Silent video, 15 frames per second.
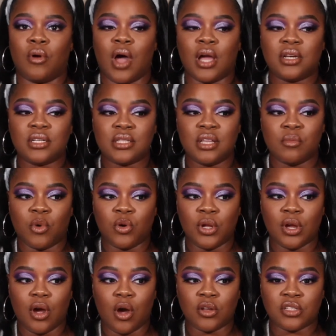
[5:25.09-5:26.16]
I just think
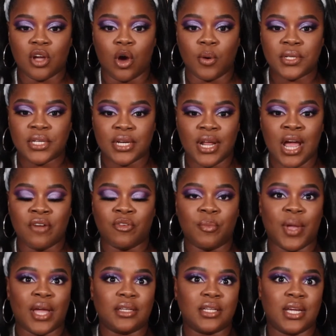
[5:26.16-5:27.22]
Monique is always going to have a
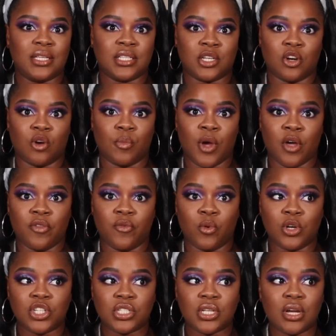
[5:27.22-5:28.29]
bad taste in her mouth
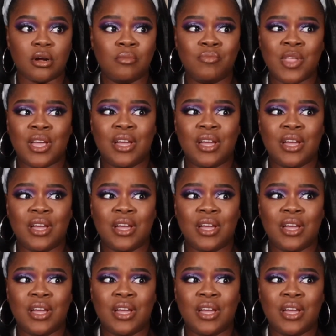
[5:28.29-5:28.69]
for Gizelle.